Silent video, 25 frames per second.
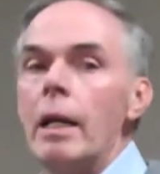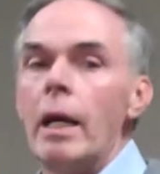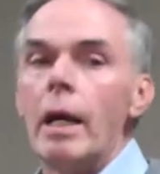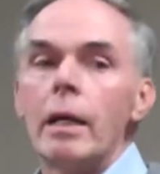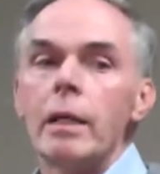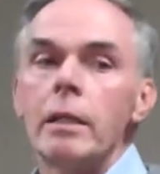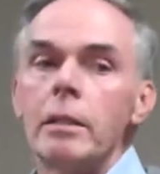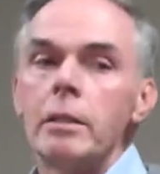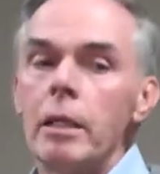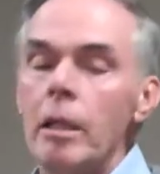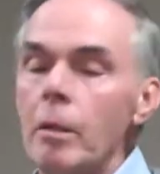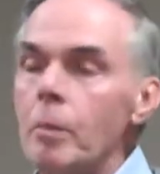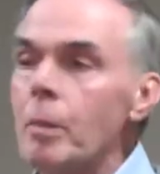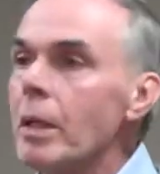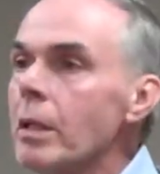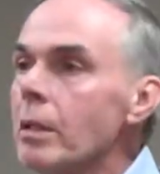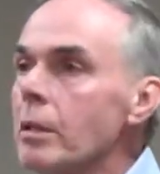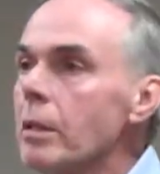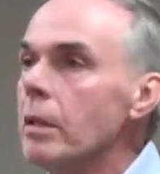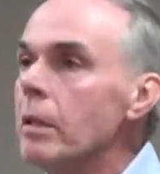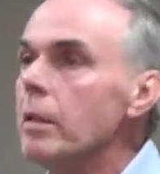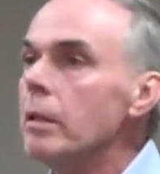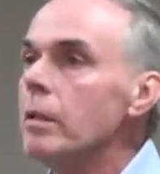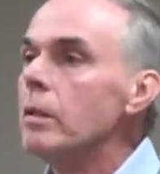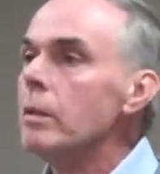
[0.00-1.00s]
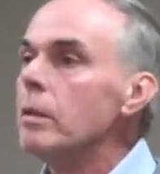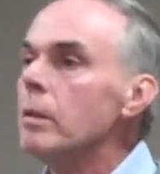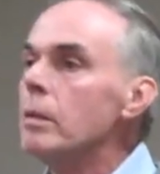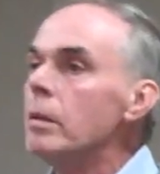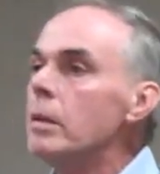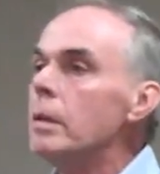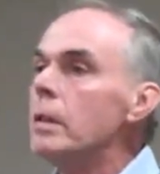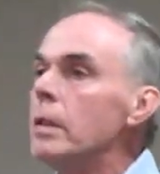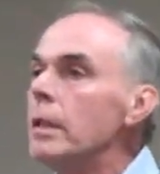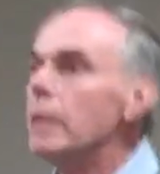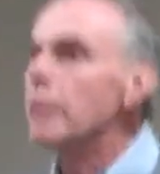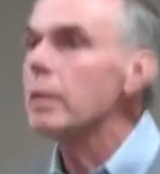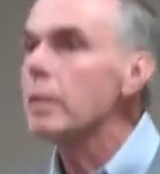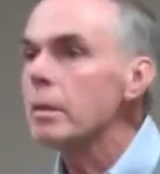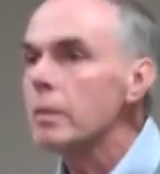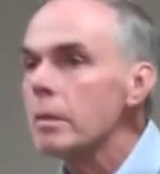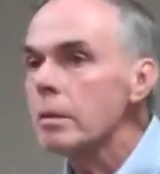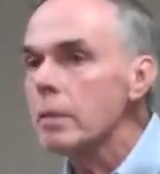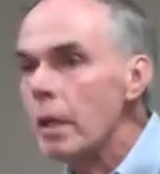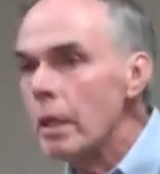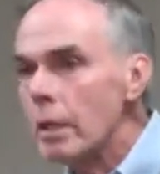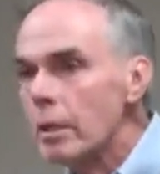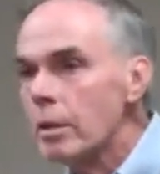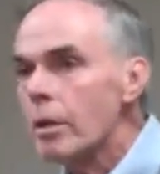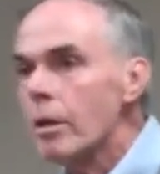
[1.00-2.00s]
and academically, who
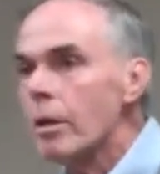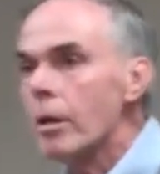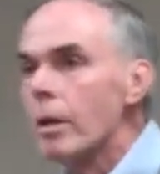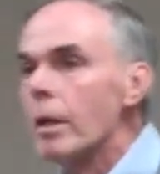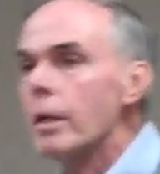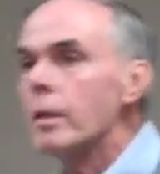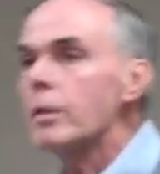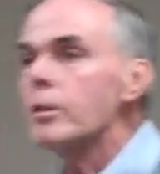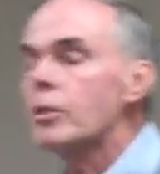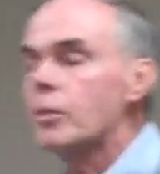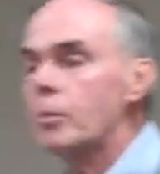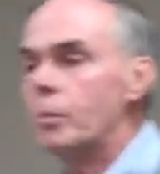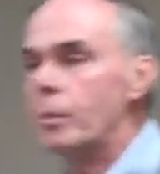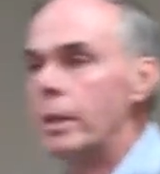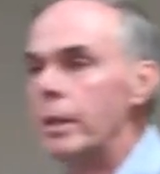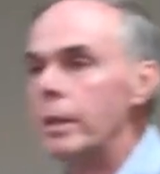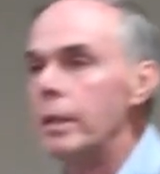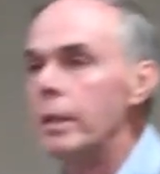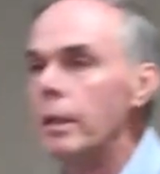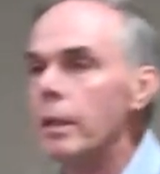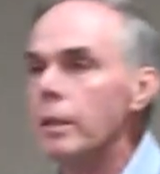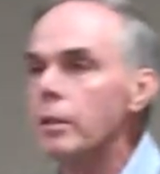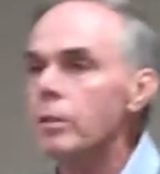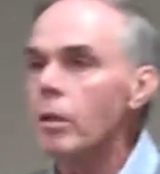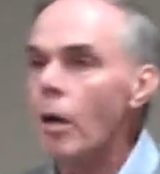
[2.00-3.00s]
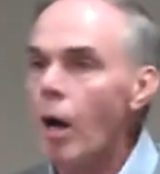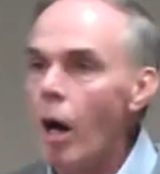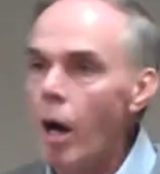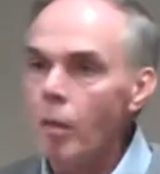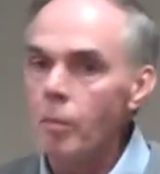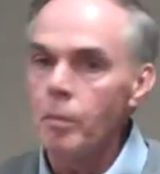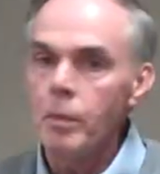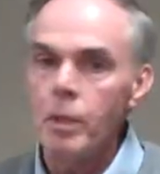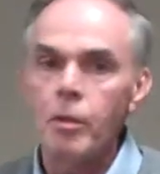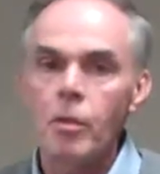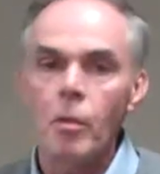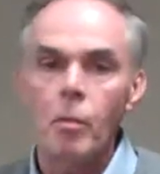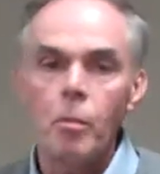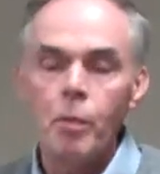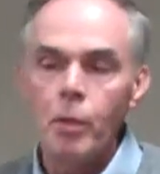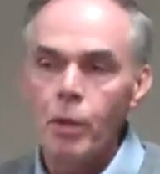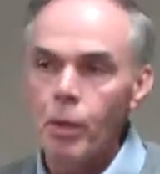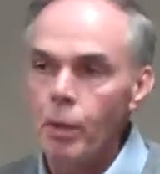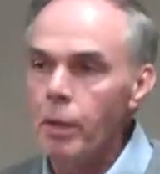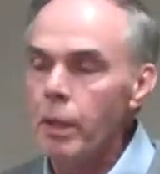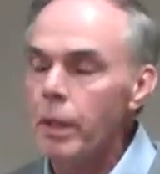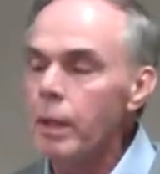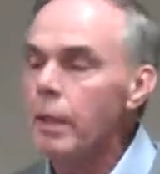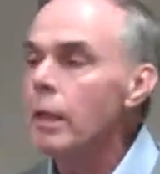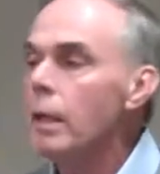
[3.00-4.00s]
encouraged me and taught me the
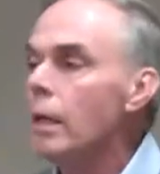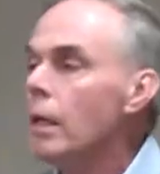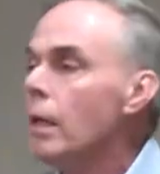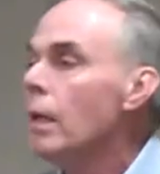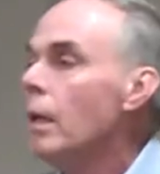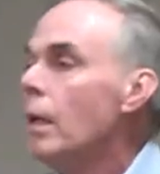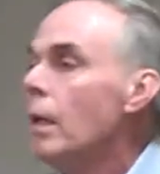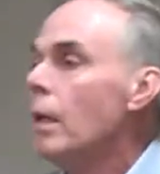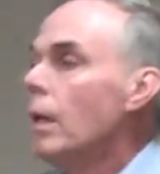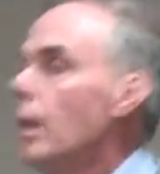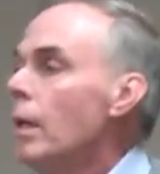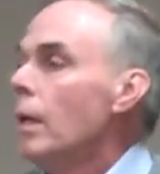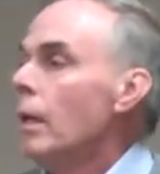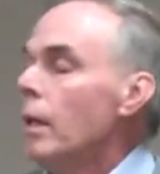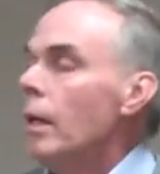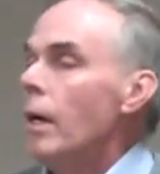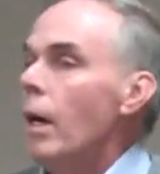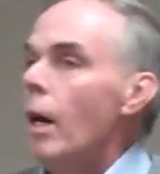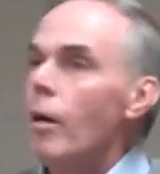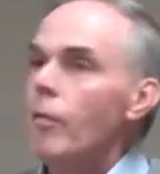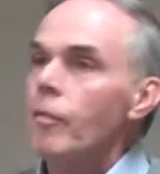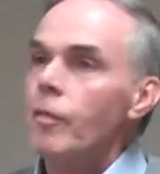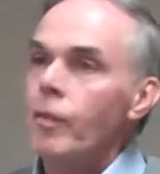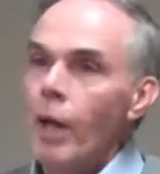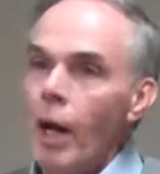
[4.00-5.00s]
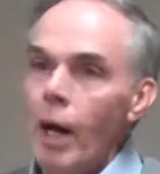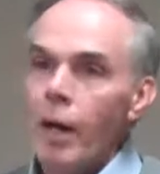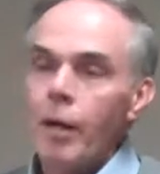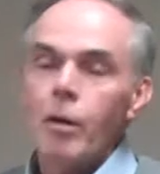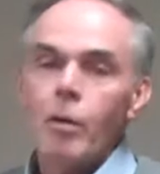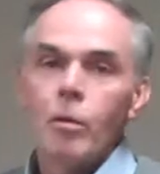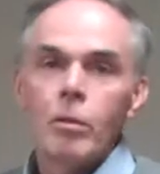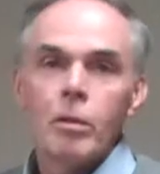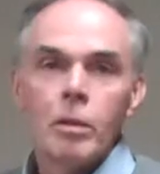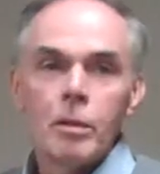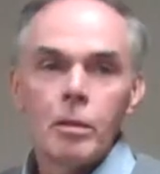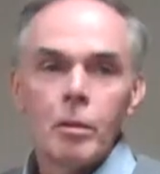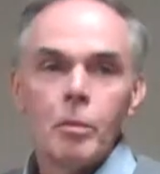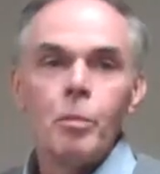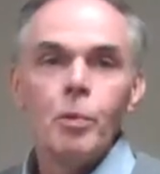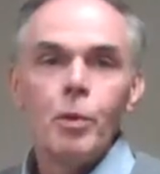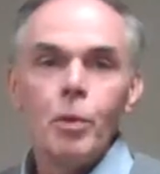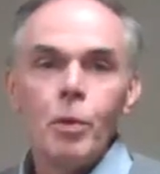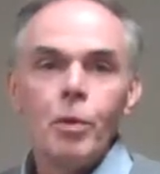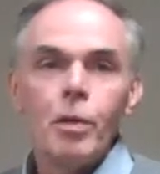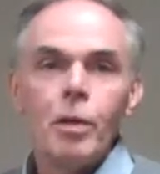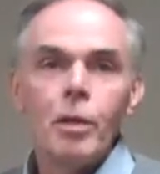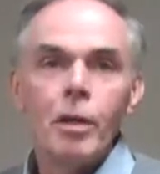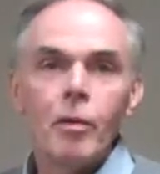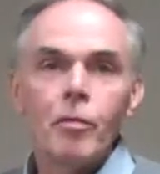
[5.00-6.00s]
beauty of not only the
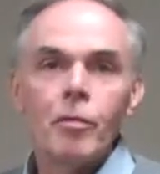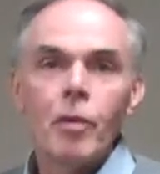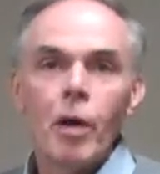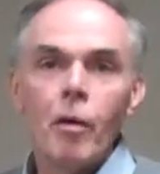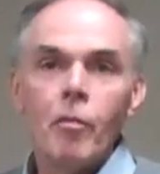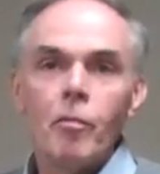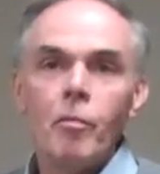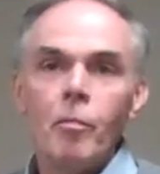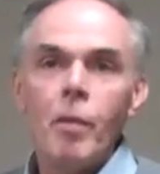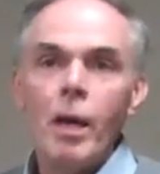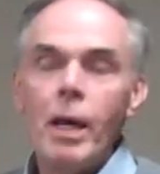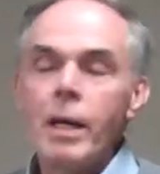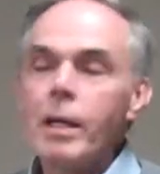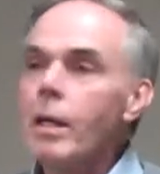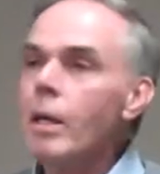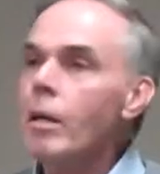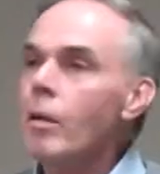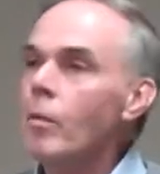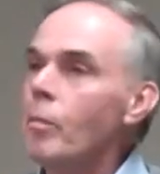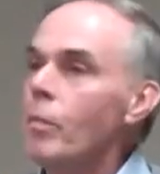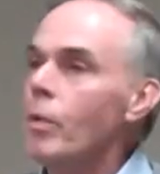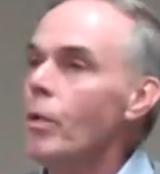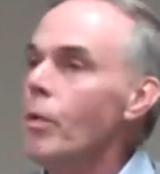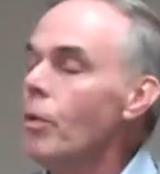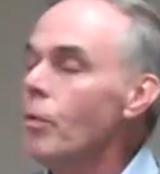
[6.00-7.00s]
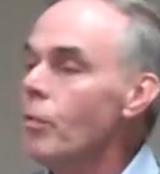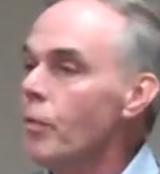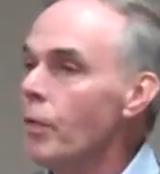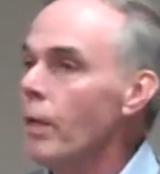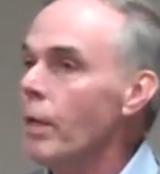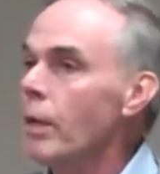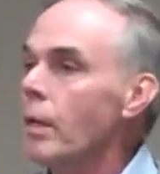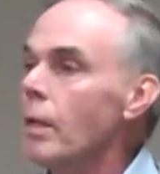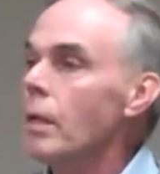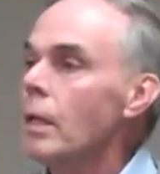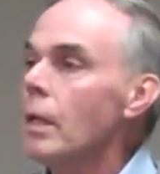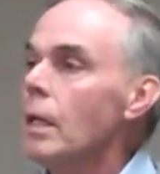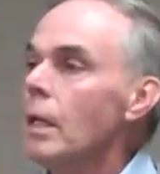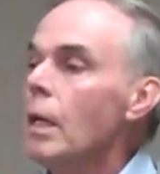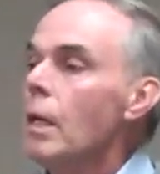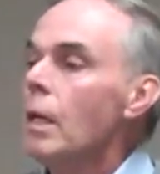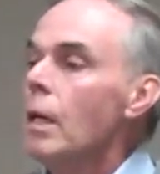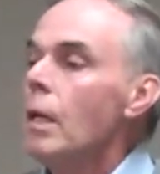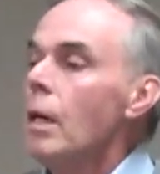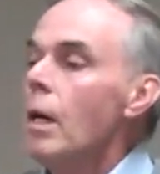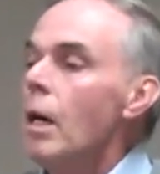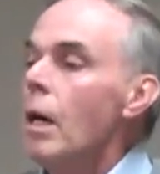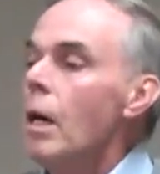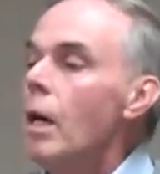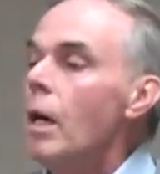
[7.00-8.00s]
beauty of making music,
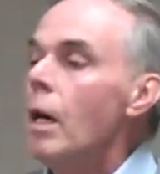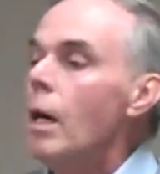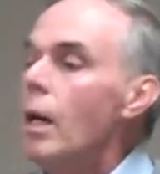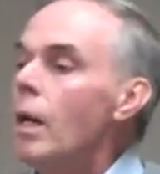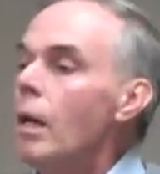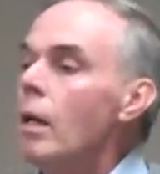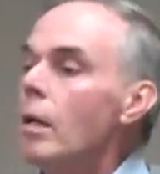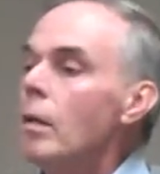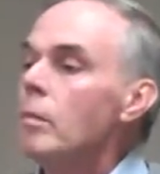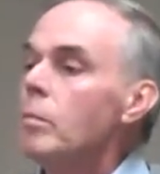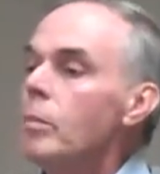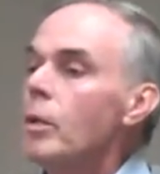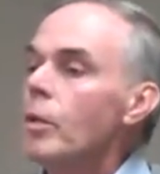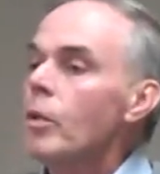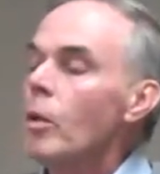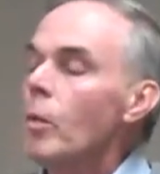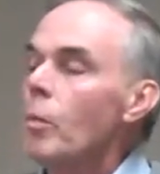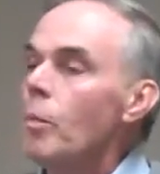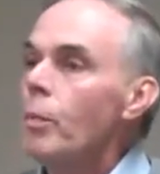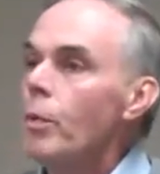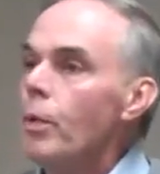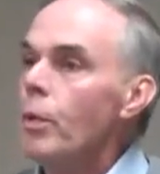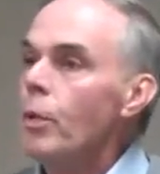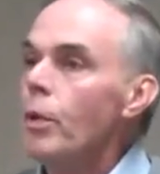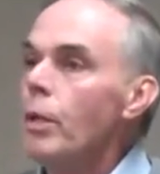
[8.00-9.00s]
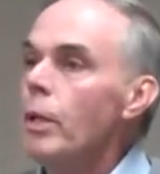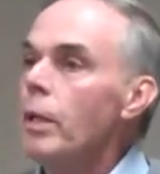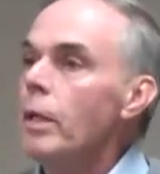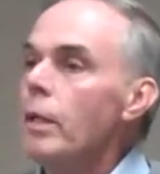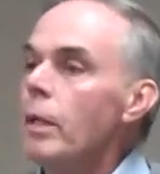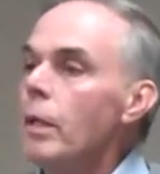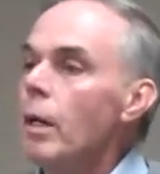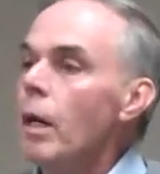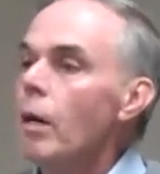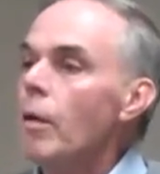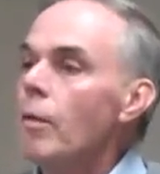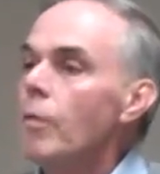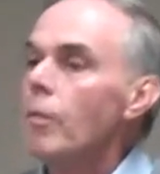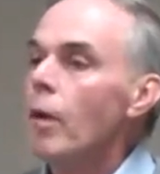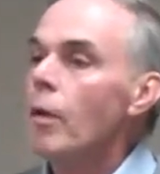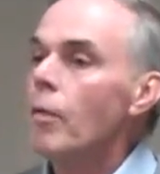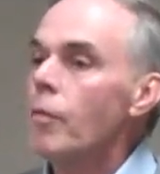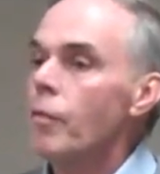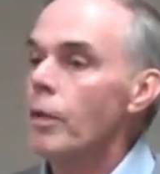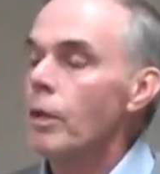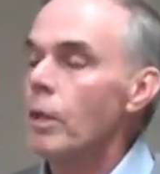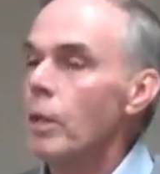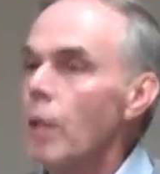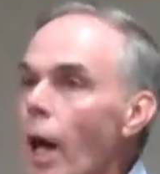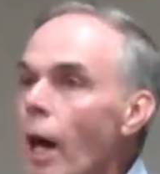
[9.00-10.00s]
but the beauty of the